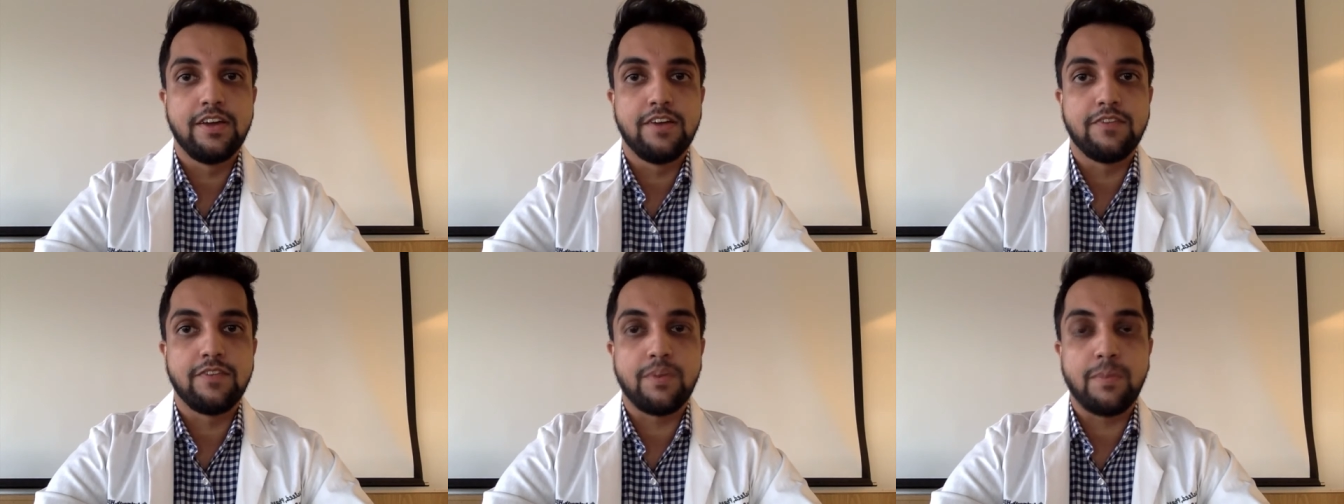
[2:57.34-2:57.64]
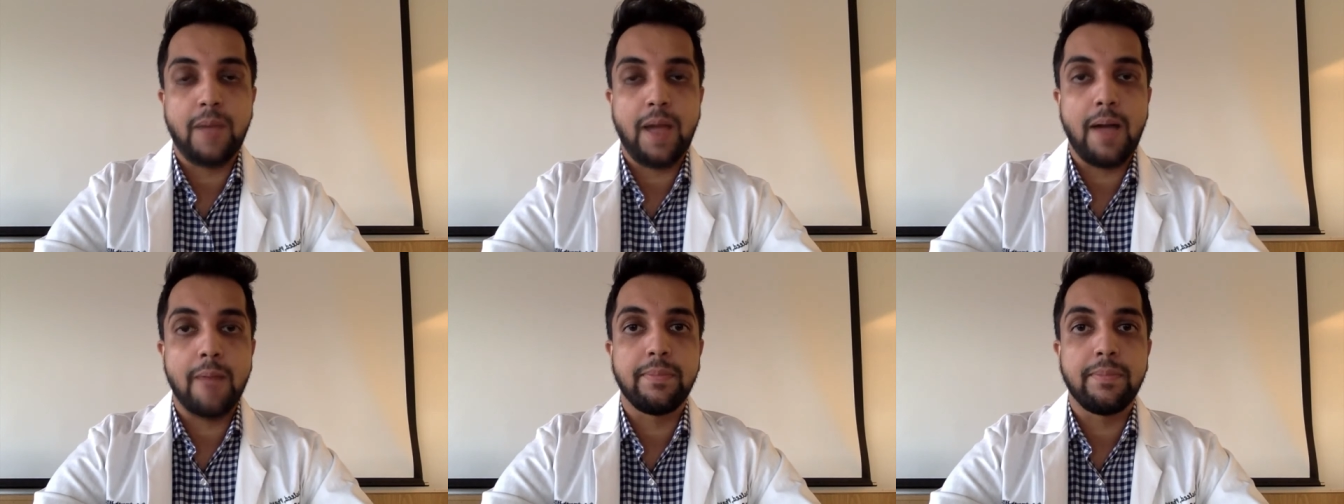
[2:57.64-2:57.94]
from
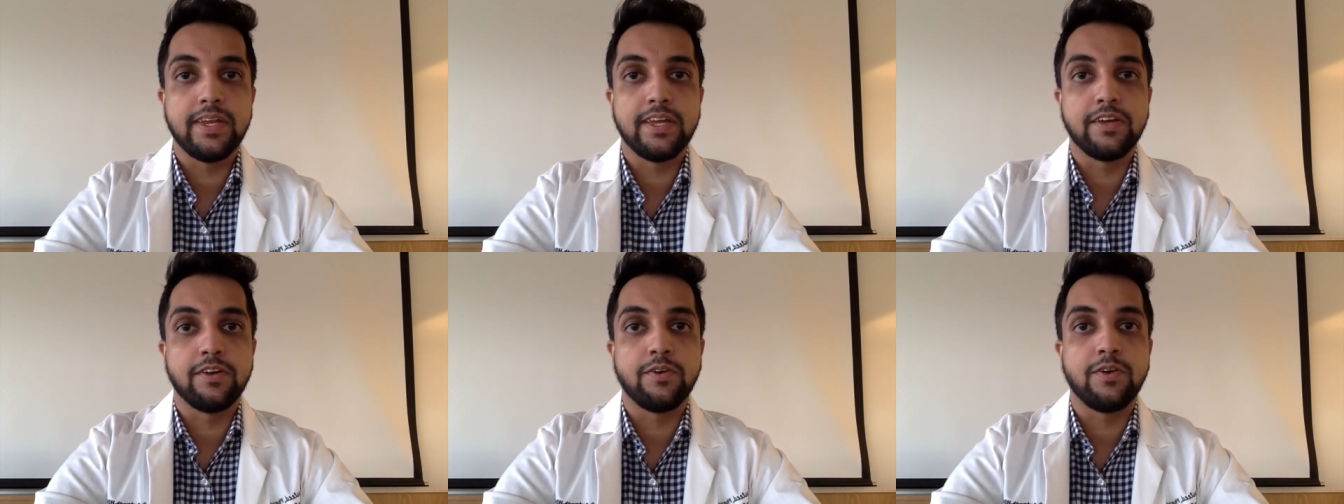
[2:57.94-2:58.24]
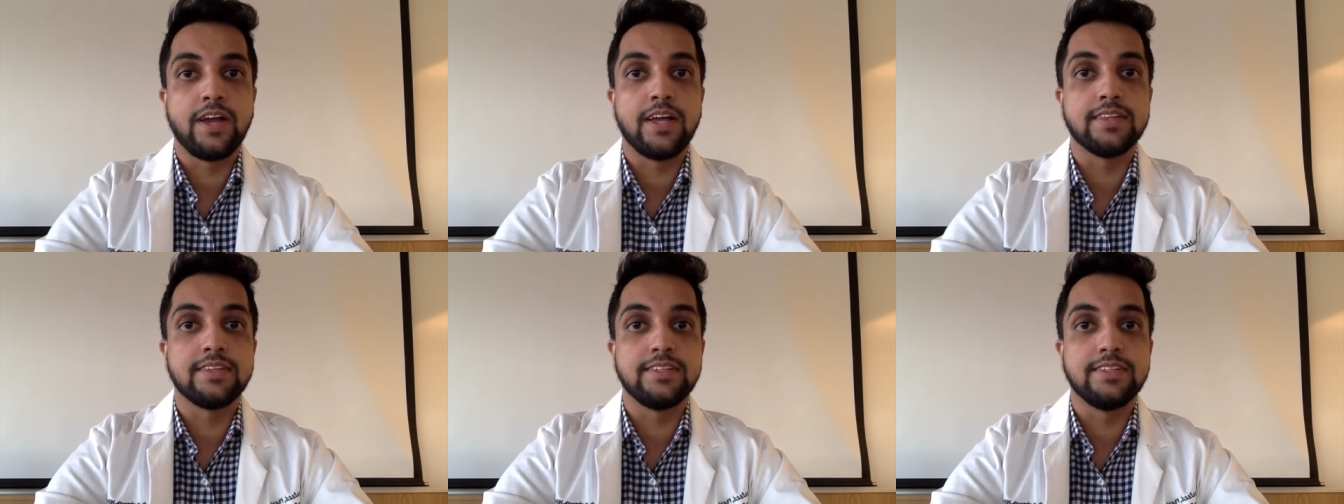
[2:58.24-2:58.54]
happening, or
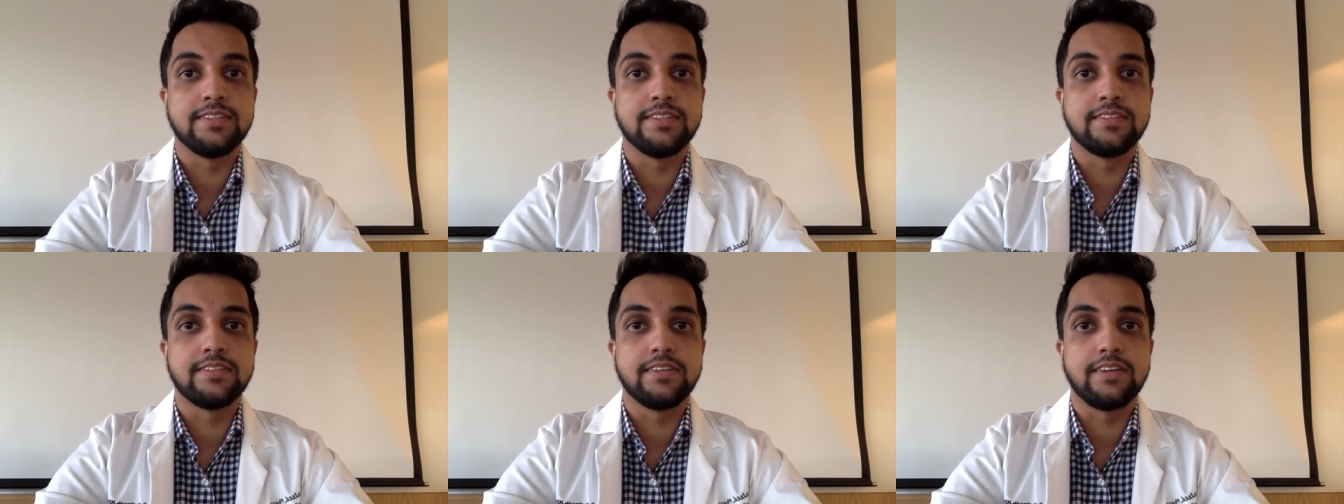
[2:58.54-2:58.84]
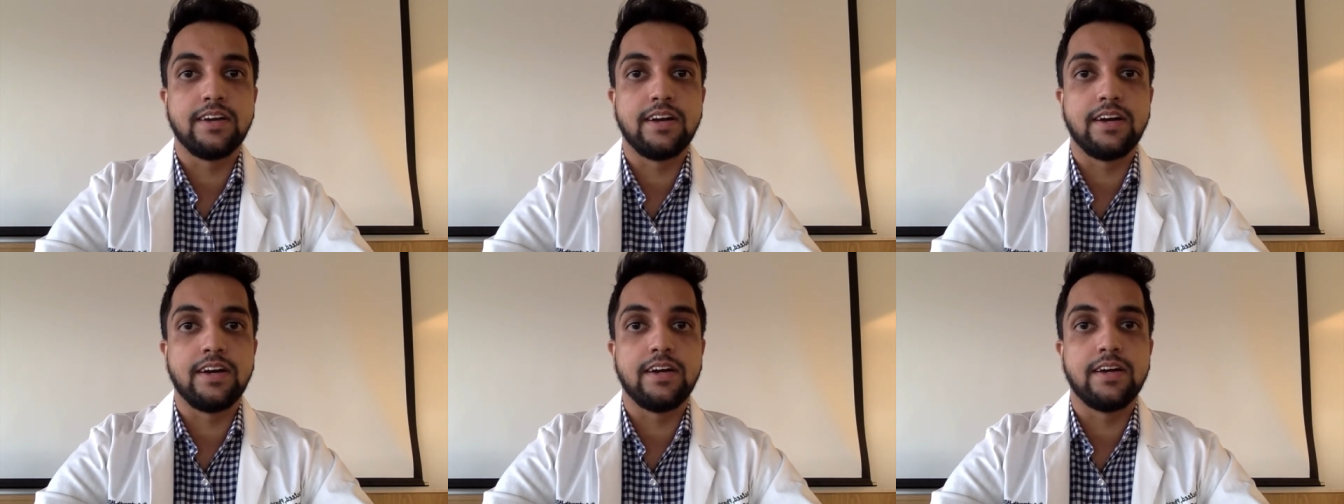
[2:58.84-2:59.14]
at least
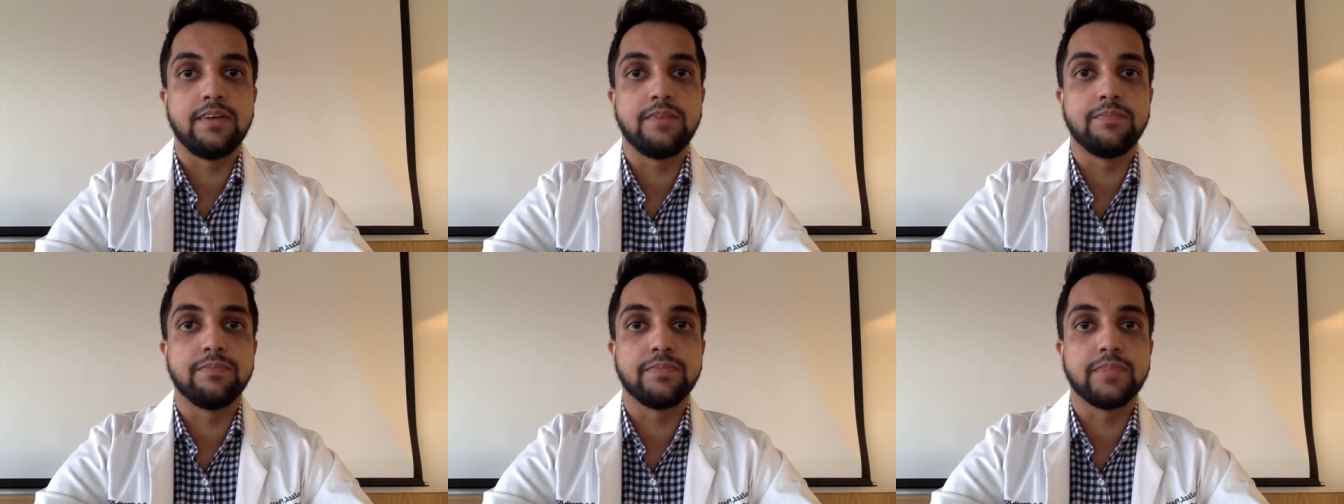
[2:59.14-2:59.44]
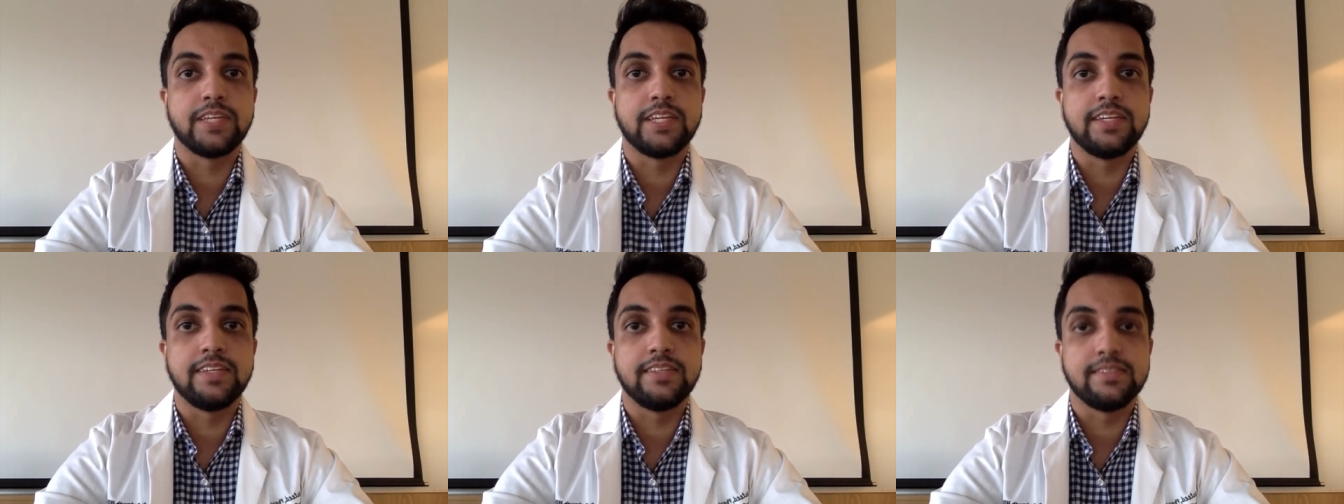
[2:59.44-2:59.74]

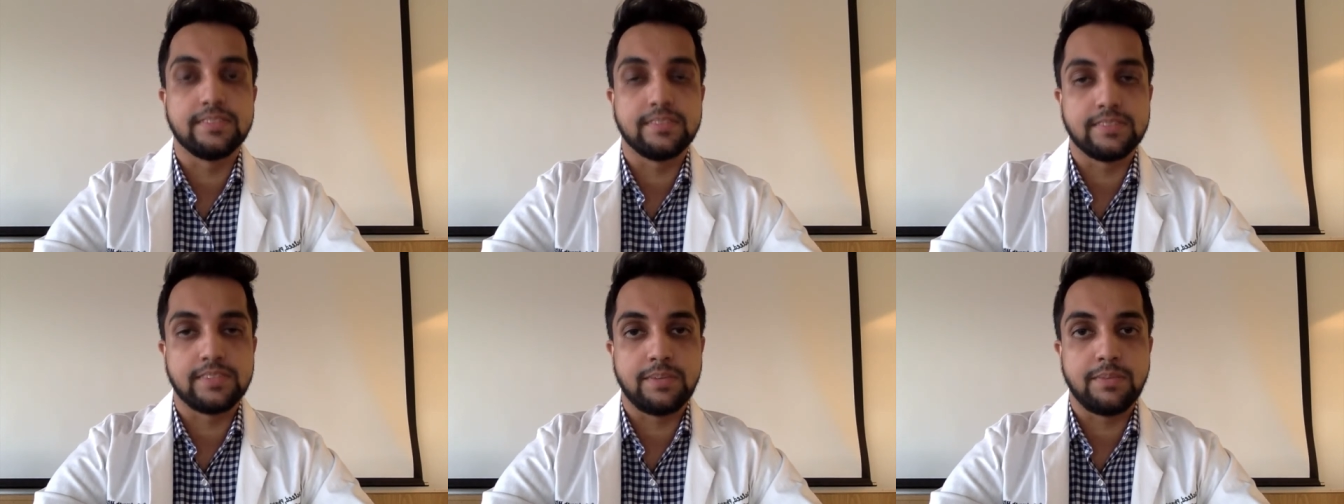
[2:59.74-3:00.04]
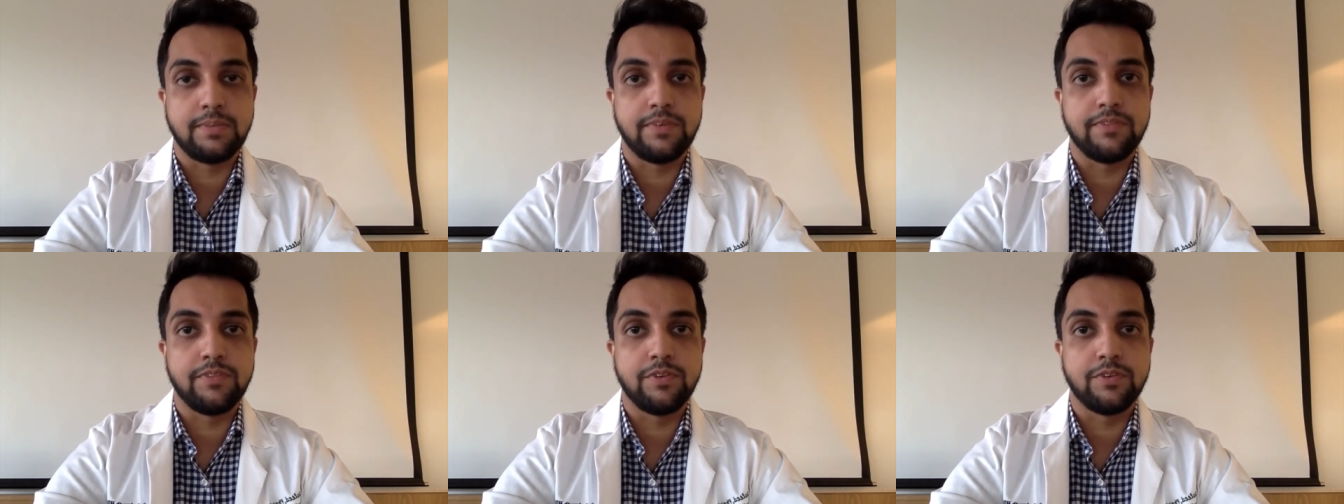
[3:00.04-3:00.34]
easing some
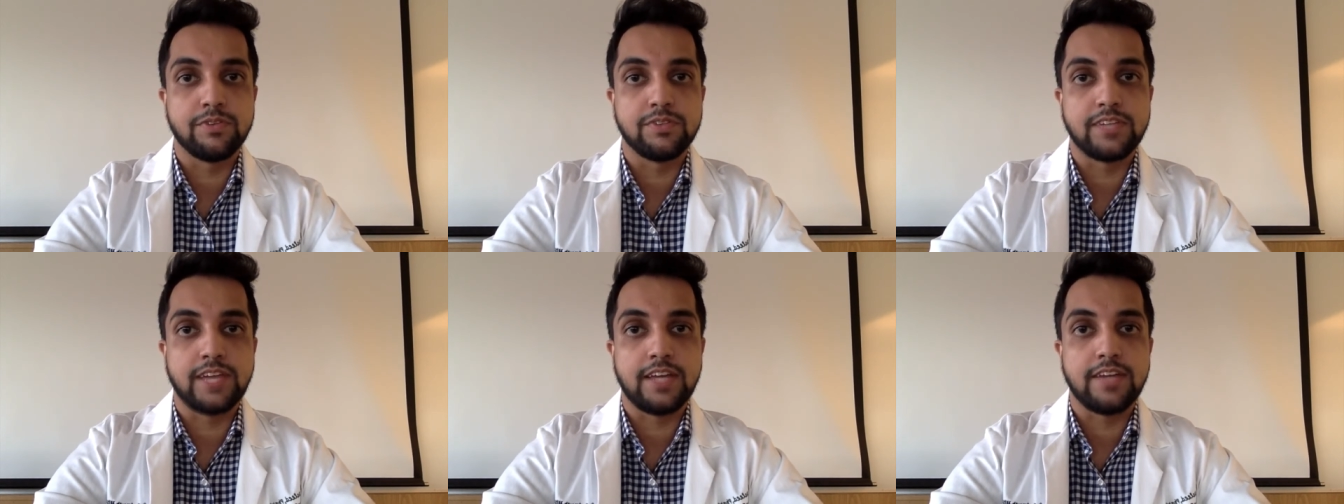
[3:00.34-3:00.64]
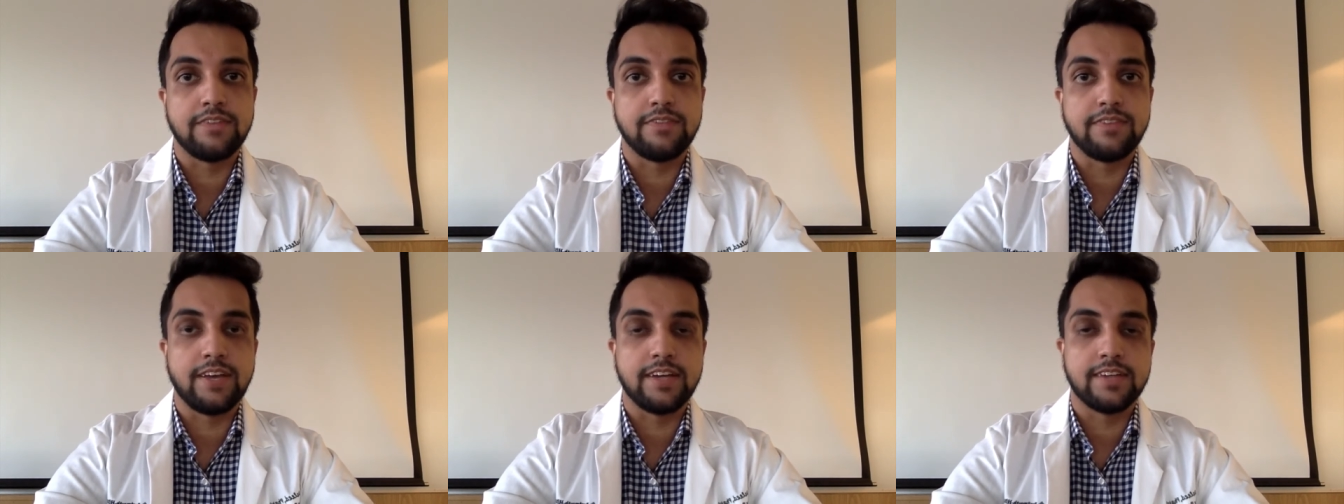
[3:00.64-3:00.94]
of those side
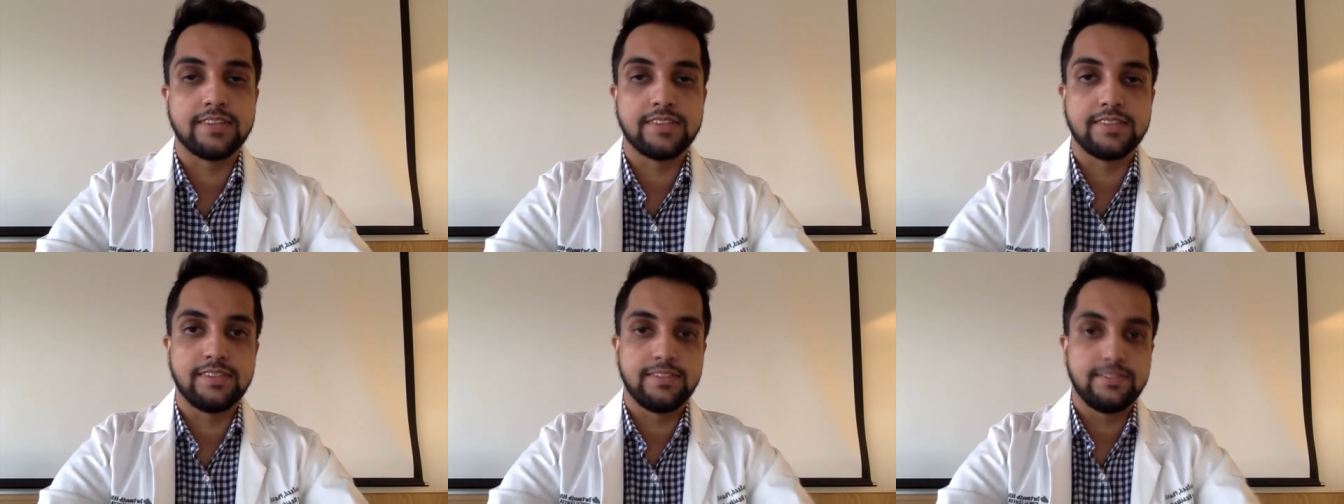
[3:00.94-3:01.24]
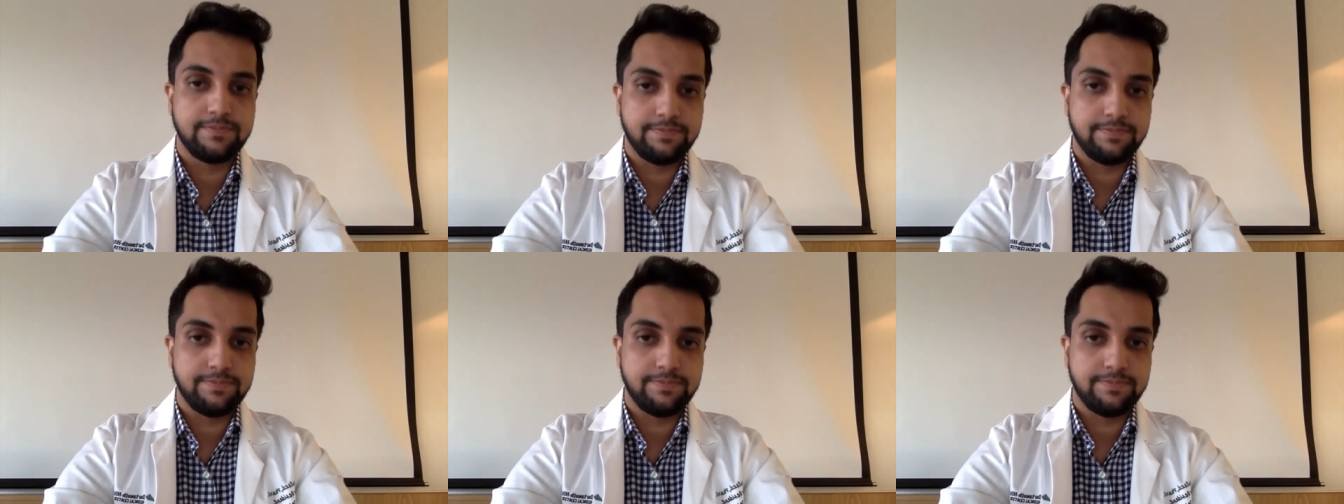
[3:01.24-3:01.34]
effects.